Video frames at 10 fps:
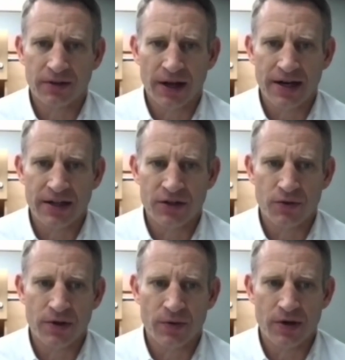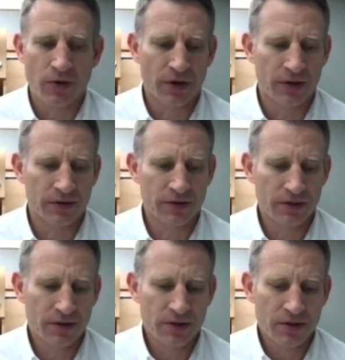late because we were
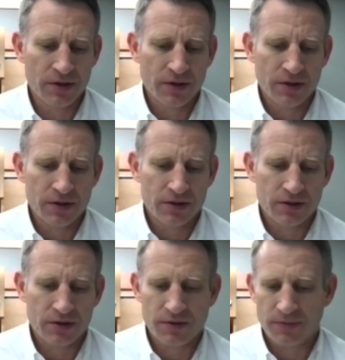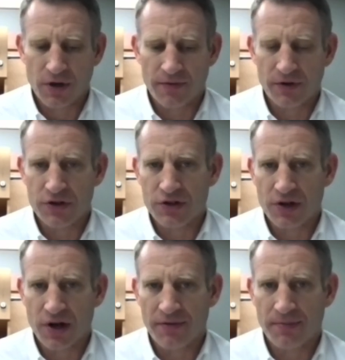some coverage
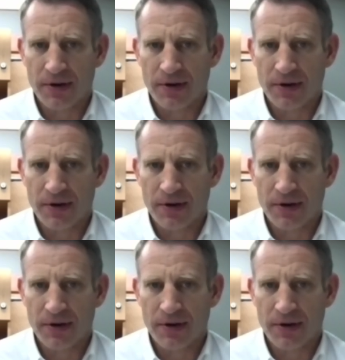stuff.